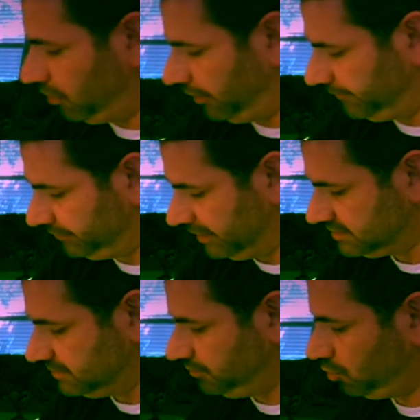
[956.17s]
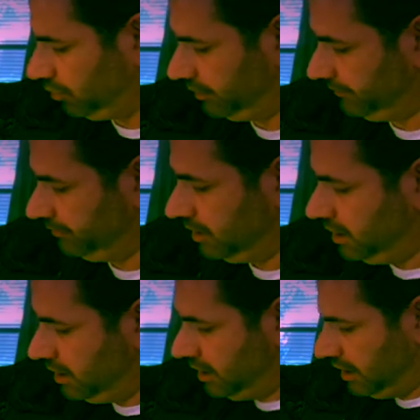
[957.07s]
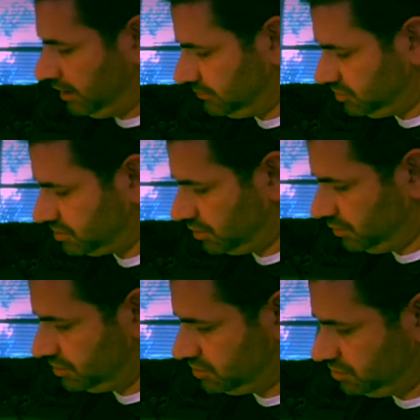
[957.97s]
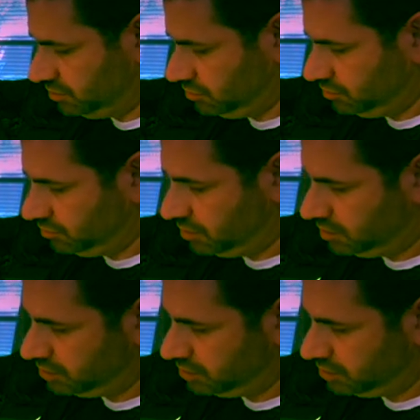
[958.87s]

part. That's important. And I'm just going to